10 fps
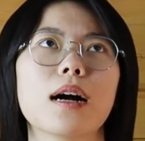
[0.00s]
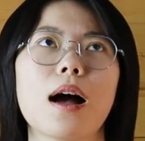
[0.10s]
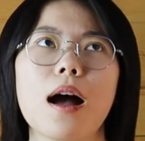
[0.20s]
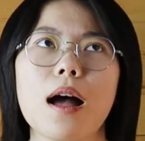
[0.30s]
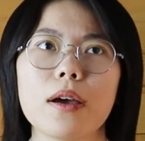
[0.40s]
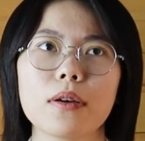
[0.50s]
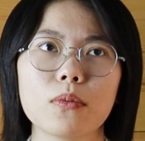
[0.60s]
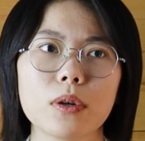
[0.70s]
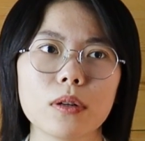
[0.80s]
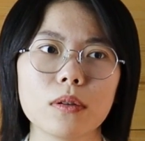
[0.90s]
I
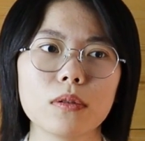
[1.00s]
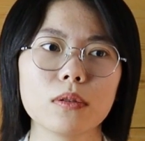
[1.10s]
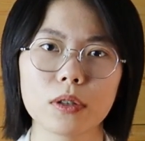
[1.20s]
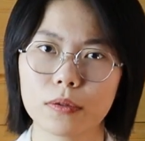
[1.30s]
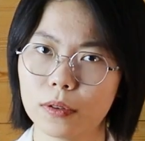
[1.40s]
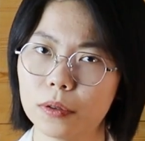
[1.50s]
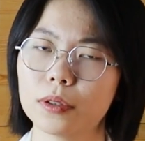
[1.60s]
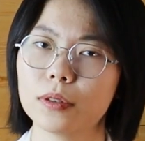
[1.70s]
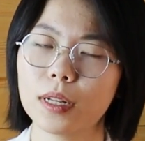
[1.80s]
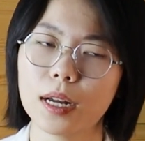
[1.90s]
will look forward
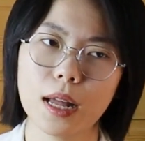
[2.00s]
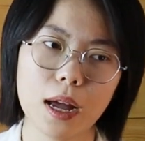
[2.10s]
to that.